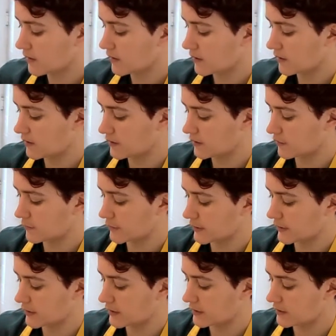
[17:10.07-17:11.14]

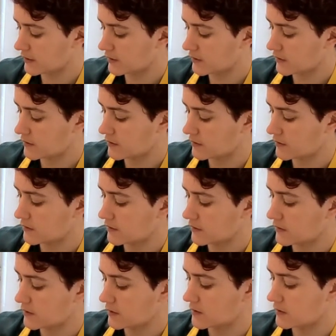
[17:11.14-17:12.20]
Normally,
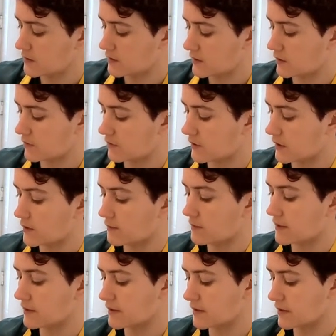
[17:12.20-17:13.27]
let's go for a kind of
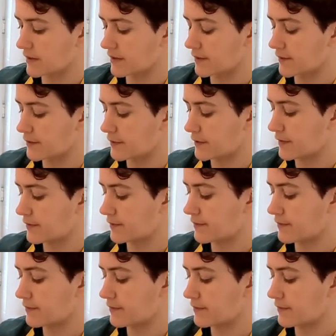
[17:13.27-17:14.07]
middle size, but